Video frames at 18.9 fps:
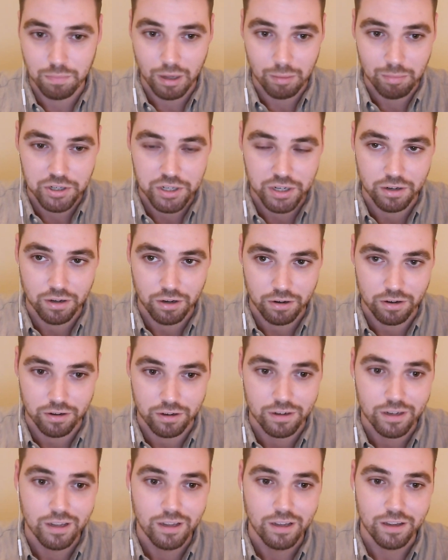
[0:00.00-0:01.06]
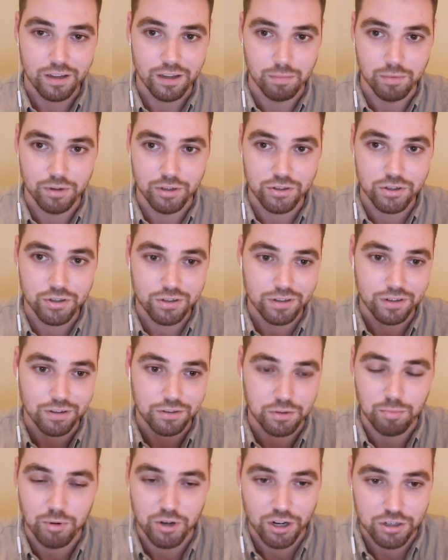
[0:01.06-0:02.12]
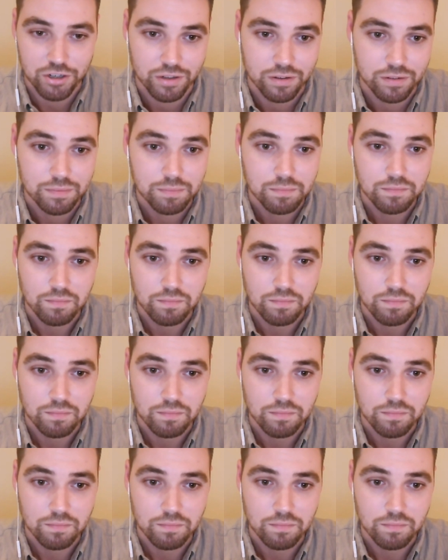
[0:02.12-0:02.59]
publish a Docker image to production.